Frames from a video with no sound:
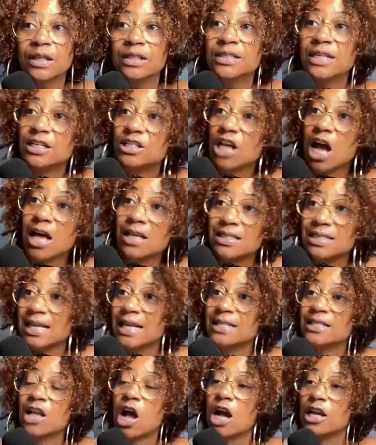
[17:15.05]
did y'all
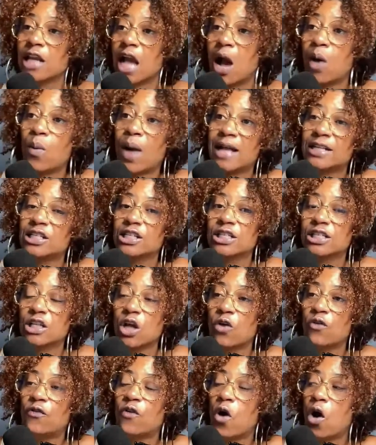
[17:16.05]
see, are y'all watching
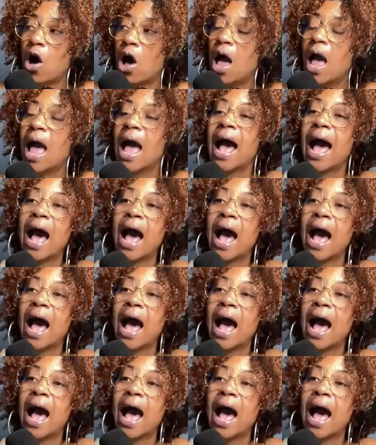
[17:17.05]
Snowfall?